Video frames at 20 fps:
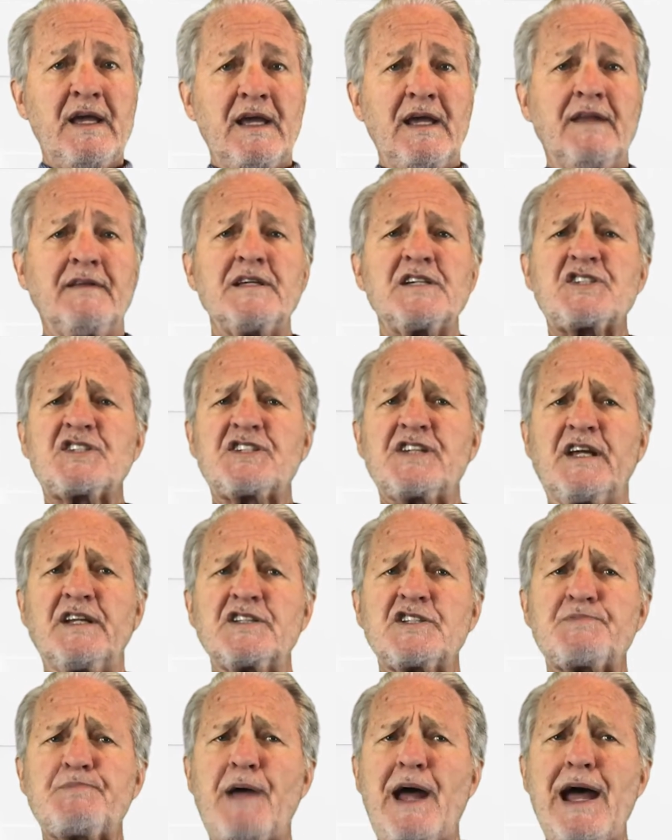In this
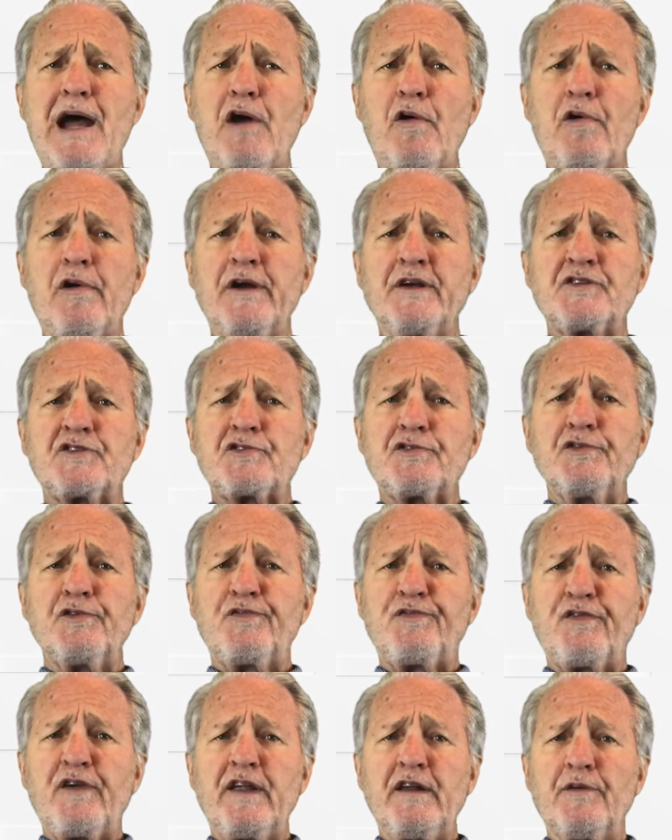sense, power and true
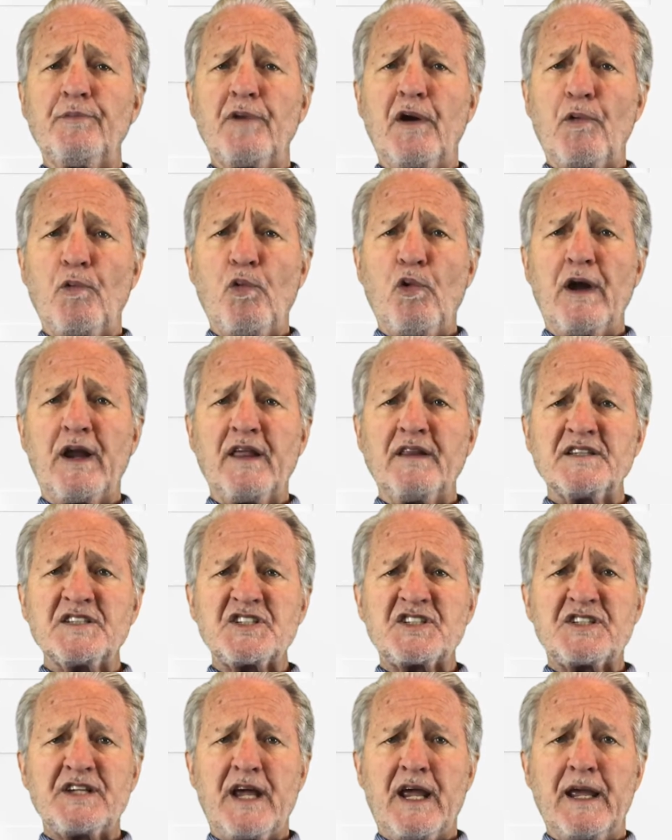freedom are one and the
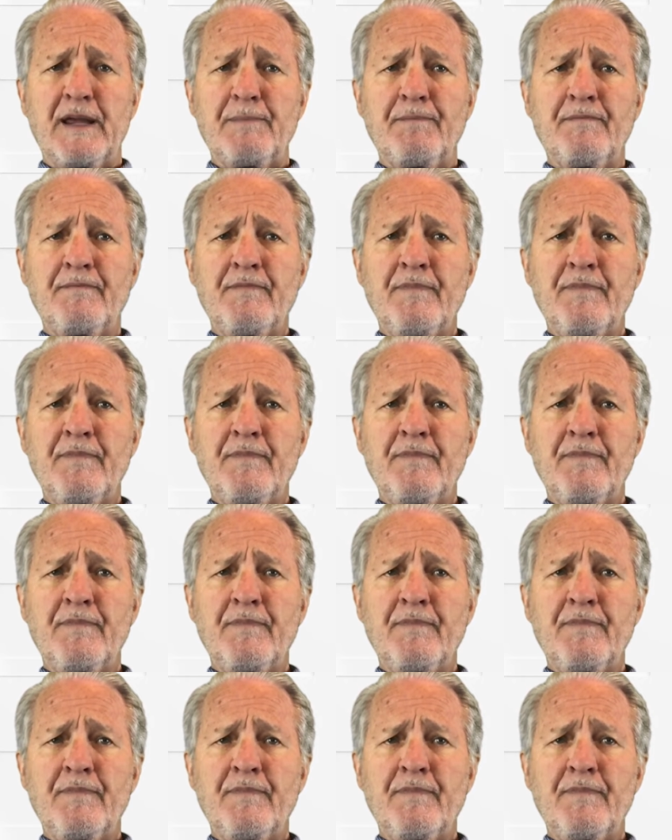same.